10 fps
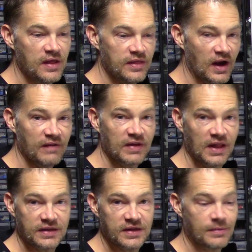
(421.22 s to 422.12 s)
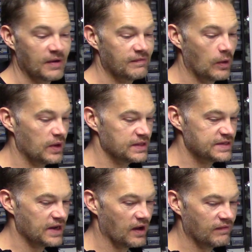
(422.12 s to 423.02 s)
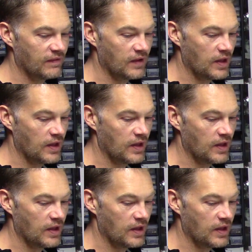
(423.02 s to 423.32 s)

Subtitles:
that I've collected on my phone and stuff.